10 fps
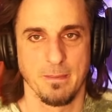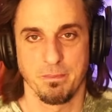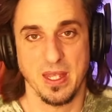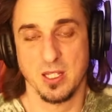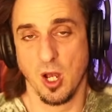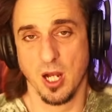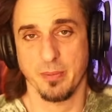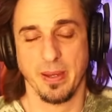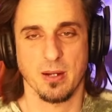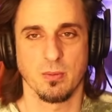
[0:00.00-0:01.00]
They talk
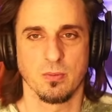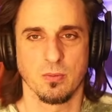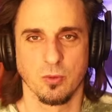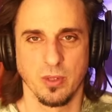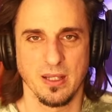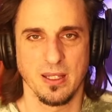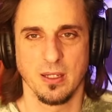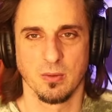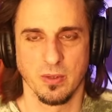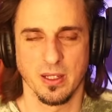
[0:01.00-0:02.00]
about them really,
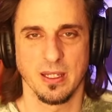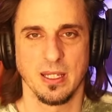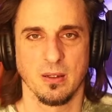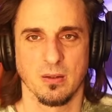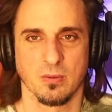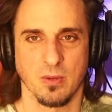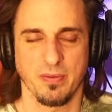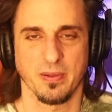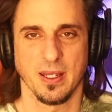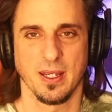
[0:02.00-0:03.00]
really roughly.